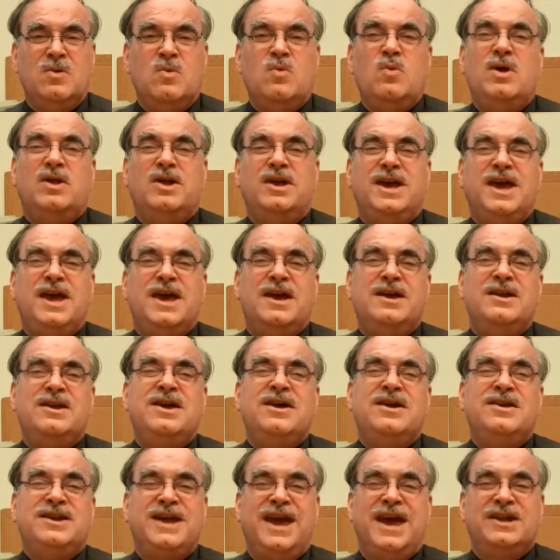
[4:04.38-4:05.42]
Well, again,
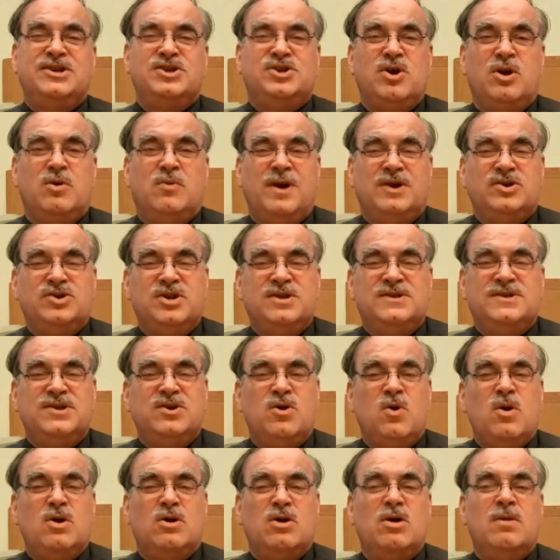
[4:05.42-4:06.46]
to answer your questions in
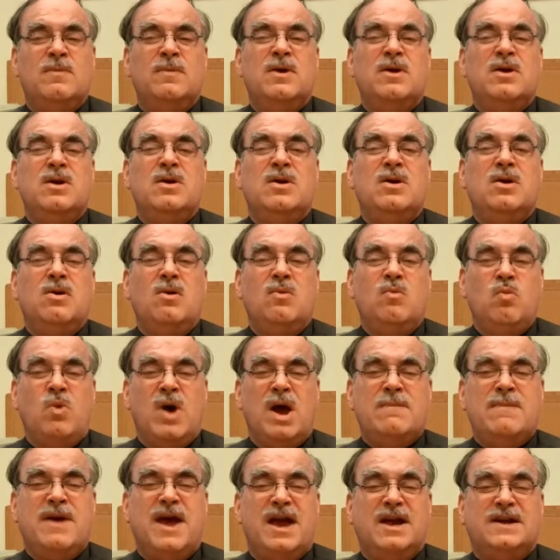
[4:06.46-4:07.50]
order,
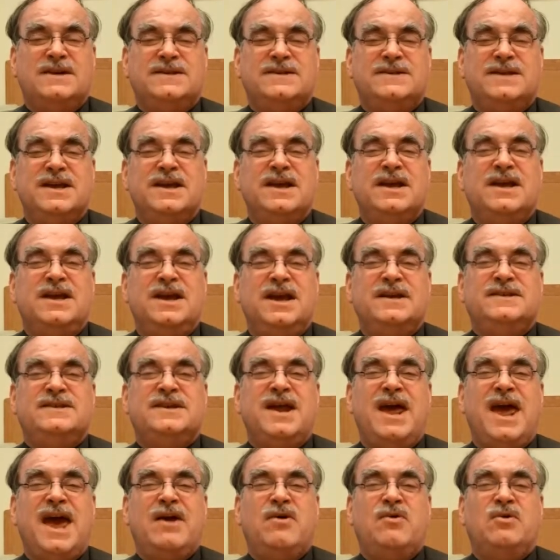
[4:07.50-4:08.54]
WiMAX is
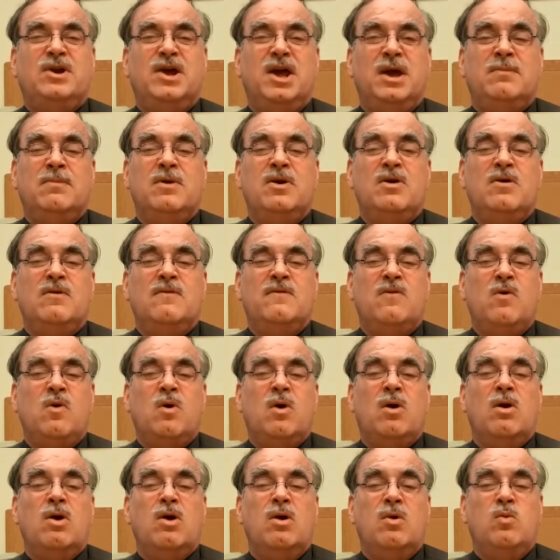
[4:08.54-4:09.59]
an acronym
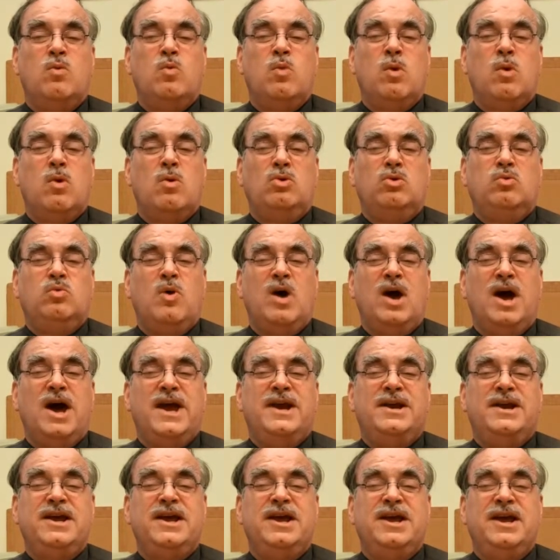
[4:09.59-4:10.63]
for
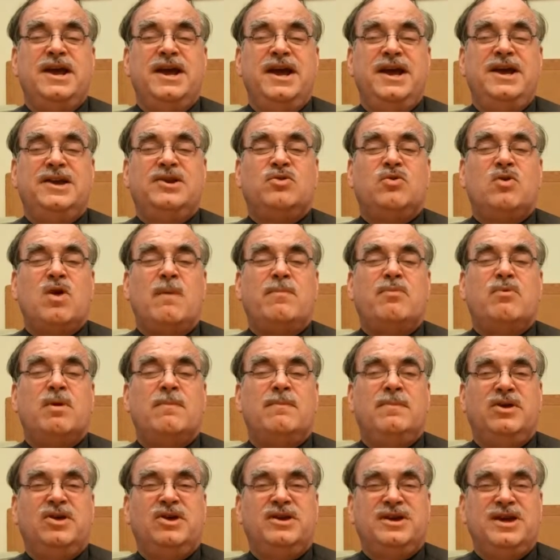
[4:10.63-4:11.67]
Worldwide
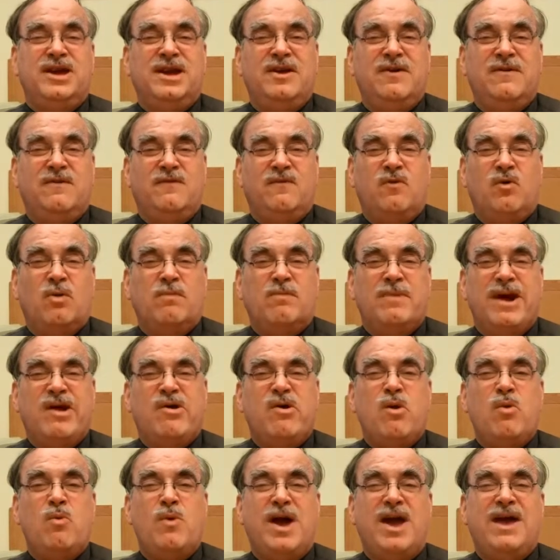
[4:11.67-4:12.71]
Interoperability for
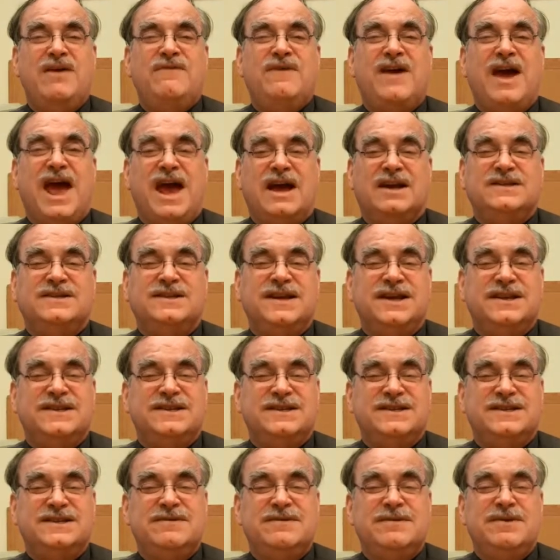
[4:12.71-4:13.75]
Microwave
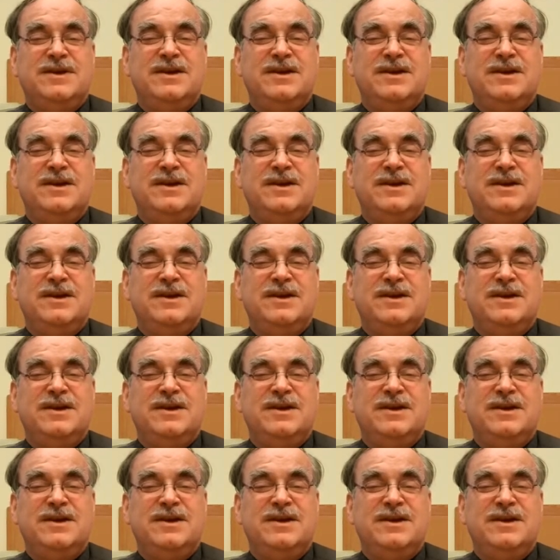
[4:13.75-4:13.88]
Access,